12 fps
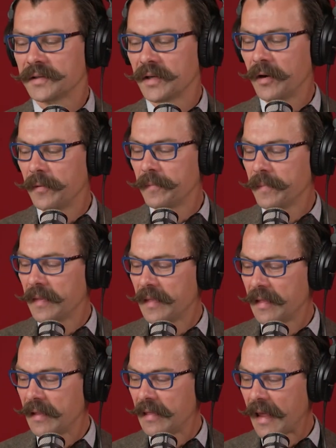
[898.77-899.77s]
So
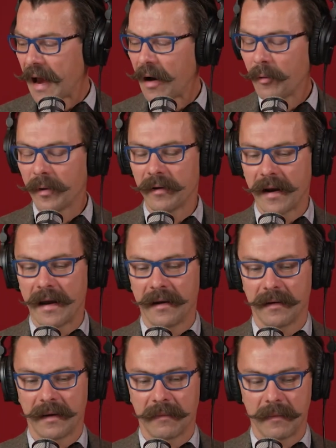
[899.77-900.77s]
now we're
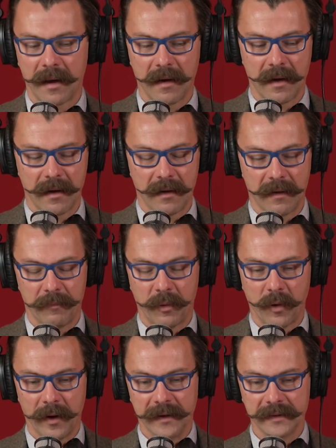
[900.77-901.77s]
at a
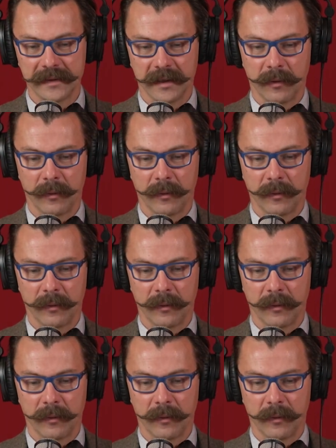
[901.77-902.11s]
point